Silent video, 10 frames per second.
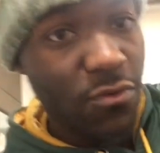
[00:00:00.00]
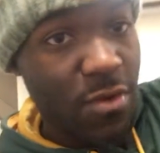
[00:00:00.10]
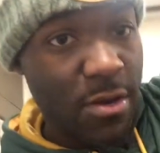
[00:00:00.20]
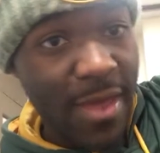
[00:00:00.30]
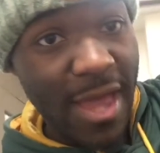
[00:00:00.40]
to the
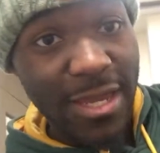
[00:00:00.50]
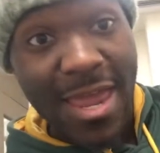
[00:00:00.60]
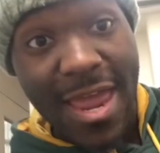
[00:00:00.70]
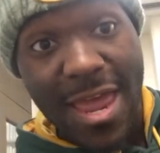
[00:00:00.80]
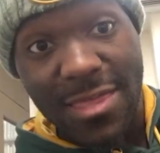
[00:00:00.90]
running back,
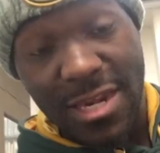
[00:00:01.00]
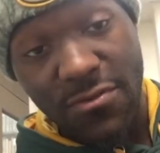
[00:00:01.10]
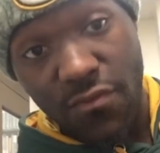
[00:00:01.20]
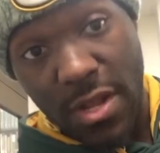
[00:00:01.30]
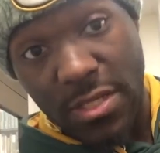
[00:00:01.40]
and then he
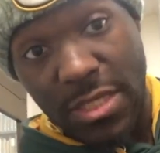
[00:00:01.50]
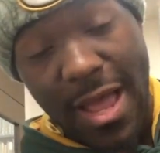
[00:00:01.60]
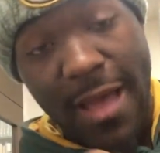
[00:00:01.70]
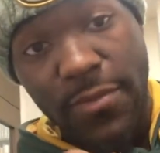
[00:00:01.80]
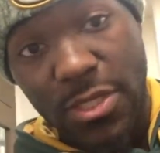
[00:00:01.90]
runs in the
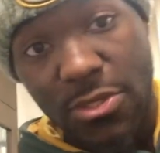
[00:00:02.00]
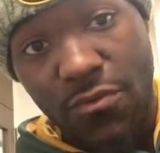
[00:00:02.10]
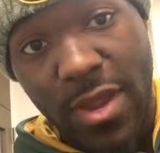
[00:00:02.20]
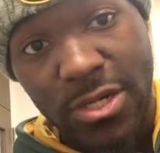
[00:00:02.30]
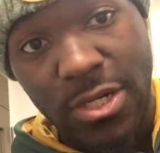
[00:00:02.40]
opposite
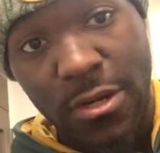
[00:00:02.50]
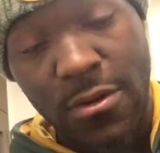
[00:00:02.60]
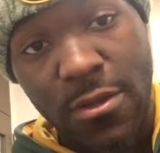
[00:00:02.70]
direction.